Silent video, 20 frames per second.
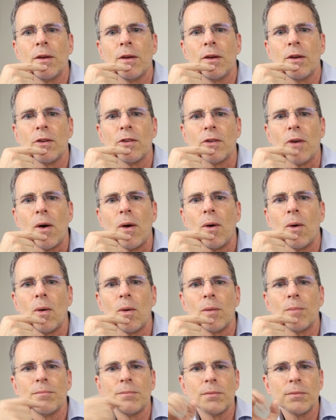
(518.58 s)

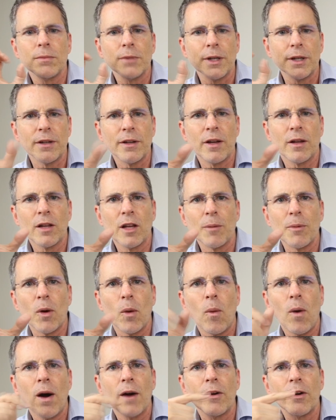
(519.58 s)
So I'm going to take a little bit
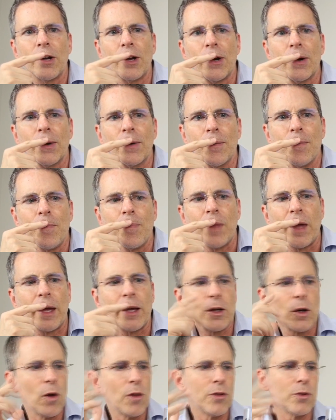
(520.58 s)
of water here
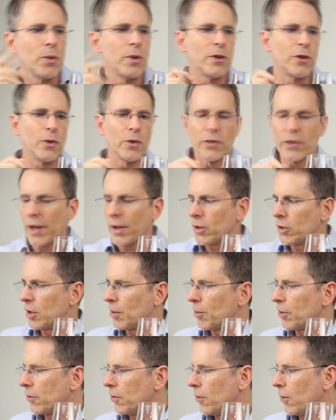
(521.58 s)
and go through and do cycle
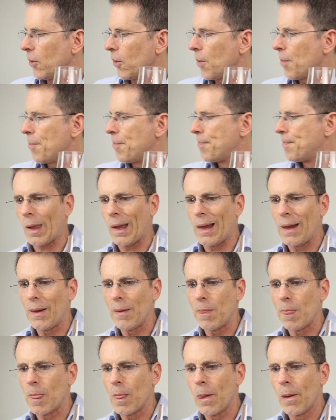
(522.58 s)
number 2
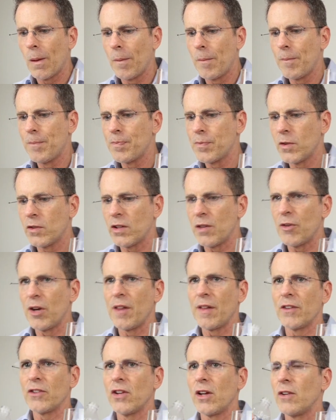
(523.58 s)
and see if
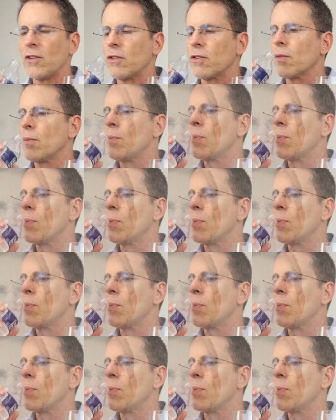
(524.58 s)
anything changes.